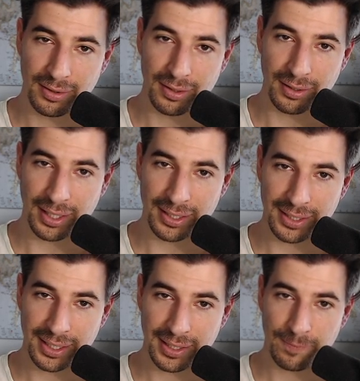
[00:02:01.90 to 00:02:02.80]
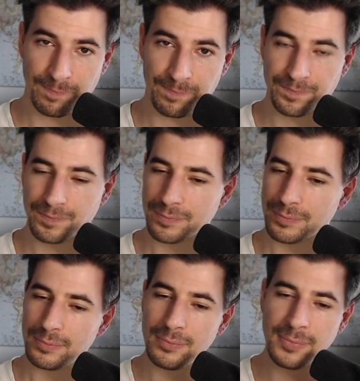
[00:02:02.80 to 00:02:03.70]
the London,
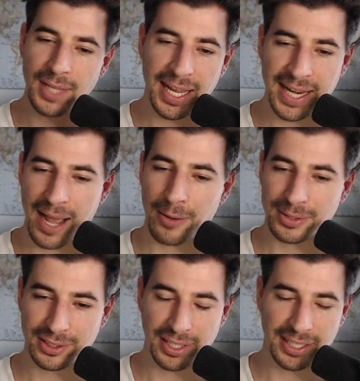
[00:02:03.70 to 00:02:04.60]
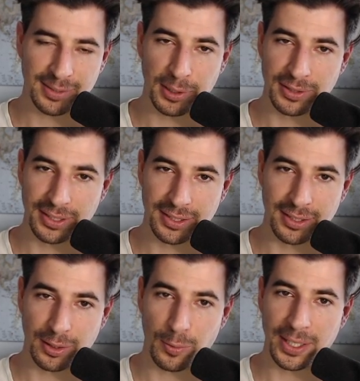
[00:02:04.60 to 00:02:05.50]
and now it's transposing to
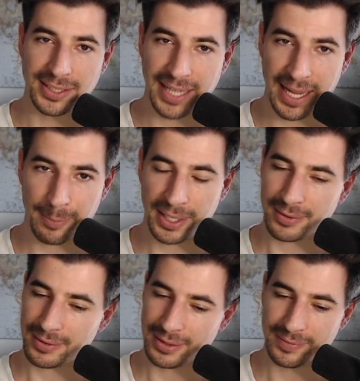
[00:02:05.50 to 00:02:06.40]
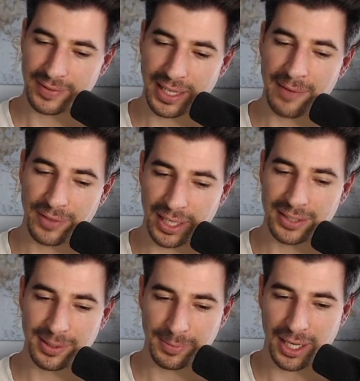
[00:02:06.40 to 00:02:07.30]
the Queen's Gambit, I've gotten
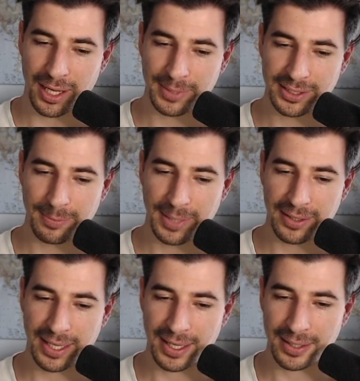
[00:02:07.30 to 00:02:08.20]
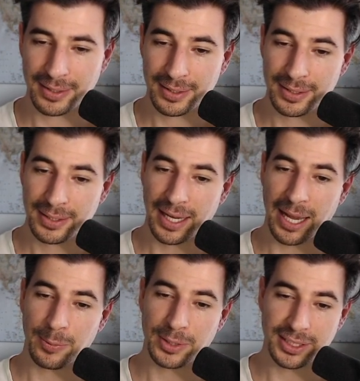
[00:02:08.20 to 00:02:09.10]
some comments about that,
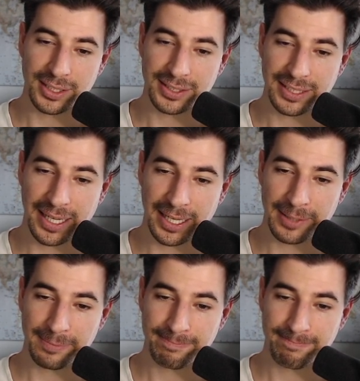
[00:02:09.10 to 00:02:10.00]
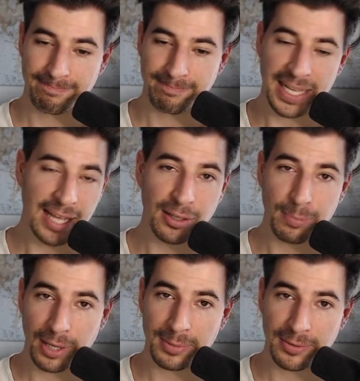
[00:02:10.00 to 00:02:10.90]
I would just say, yeah, you're
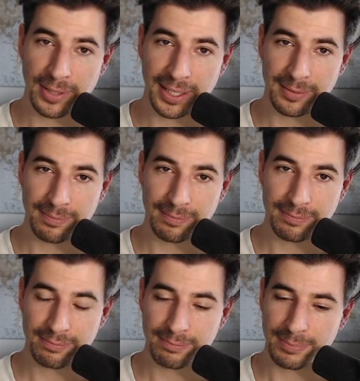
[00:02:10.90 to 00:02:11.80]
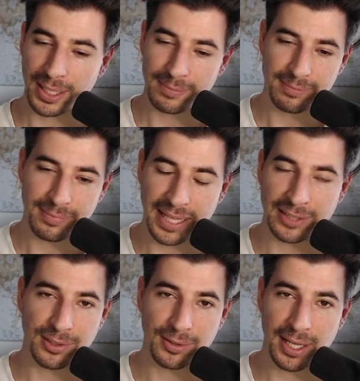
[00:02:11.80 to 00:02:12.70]
probably right, but
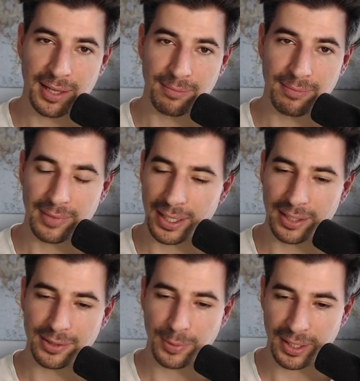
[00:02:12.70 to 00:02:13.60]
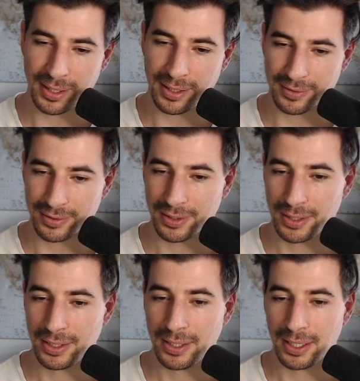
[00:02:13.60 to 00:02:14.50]
that's okay. It is what it is.
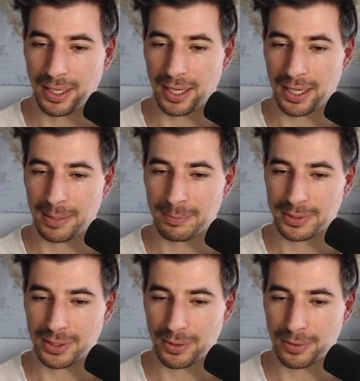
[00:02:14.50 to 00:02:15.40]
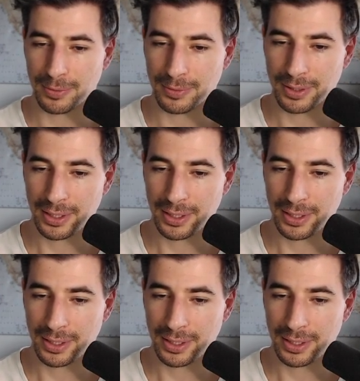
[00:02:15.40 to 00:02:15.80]
So